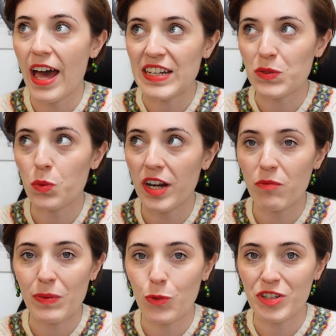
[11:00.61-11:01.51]
and it's one I've
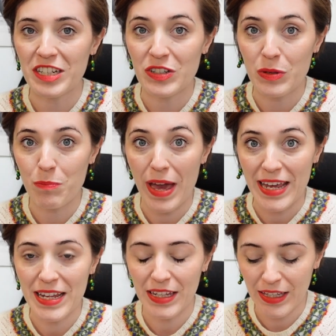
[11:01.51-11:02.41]
been wanting to
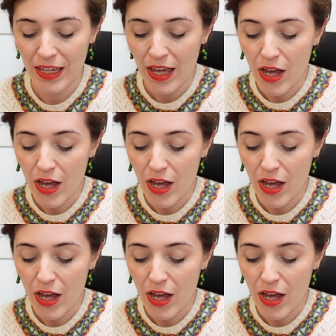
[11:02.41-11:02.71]
make,